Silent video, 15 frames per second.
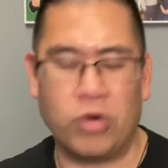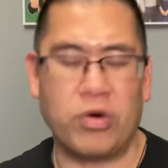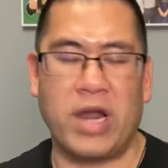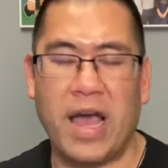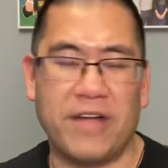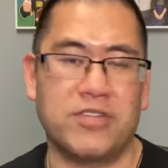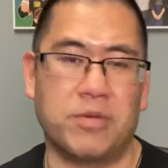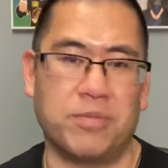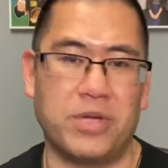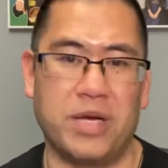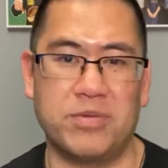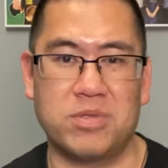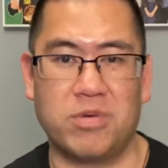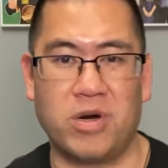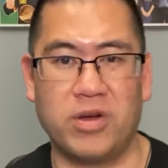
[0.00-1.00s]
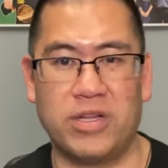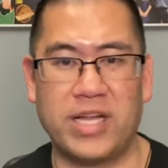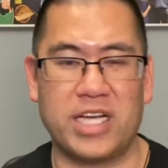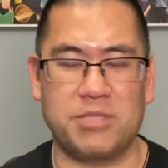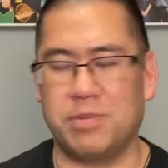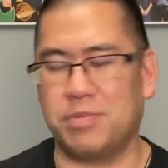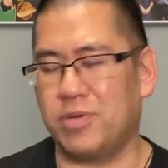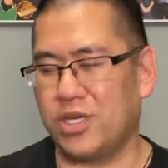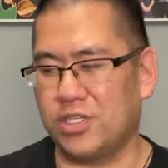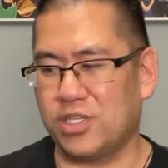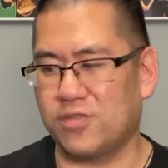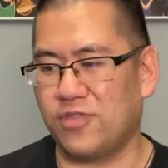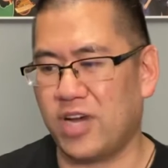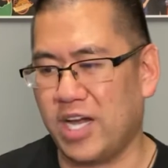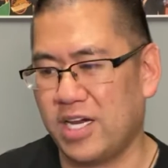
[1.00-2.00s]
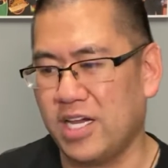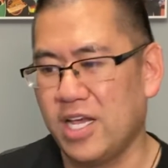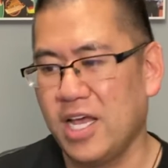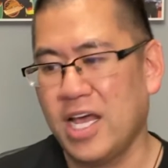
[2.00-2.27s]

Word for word: have to play him tomorrow. Halak's been playing just fine.